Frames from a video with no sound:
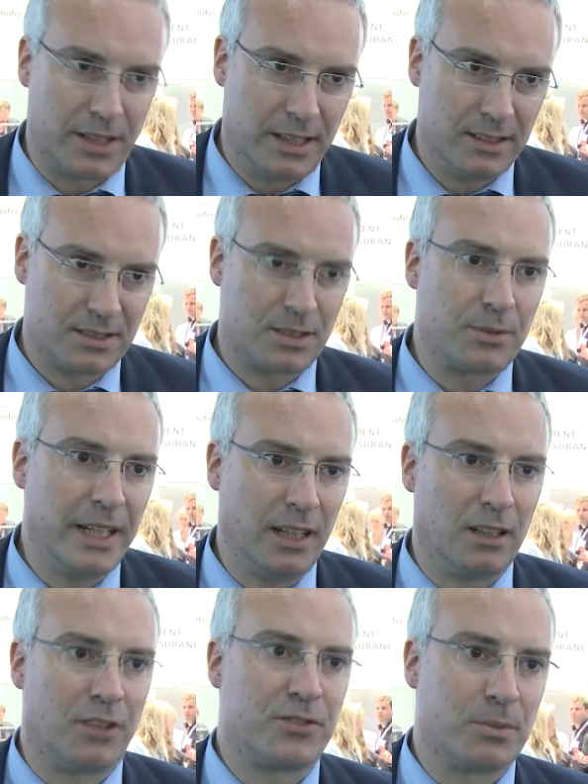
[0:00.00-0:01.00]
the
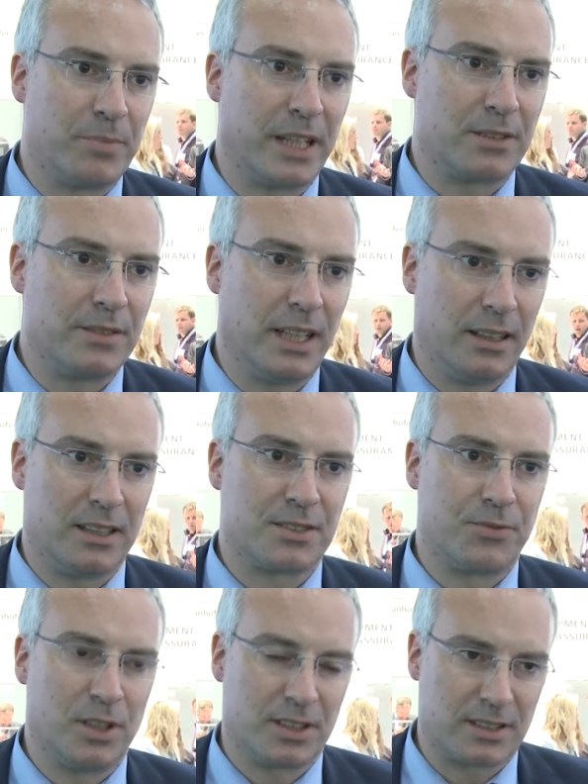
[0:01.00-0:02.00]
history of the battery in
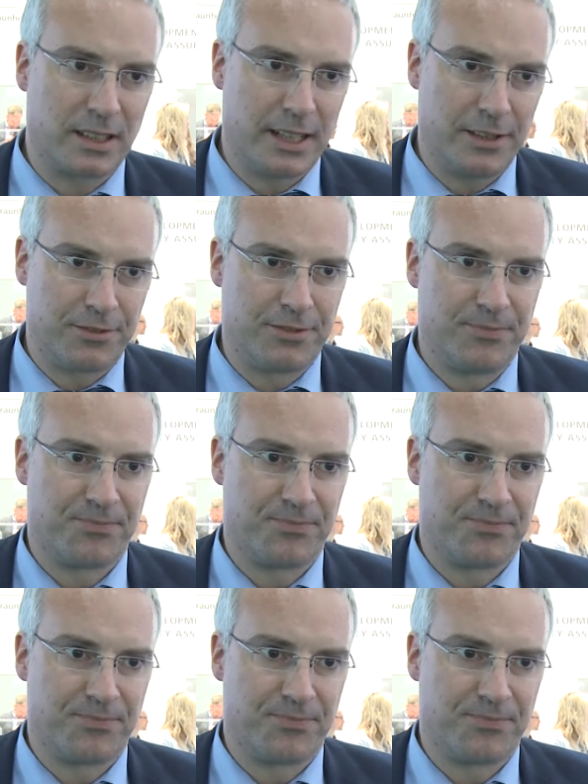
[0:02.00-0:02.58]
this first life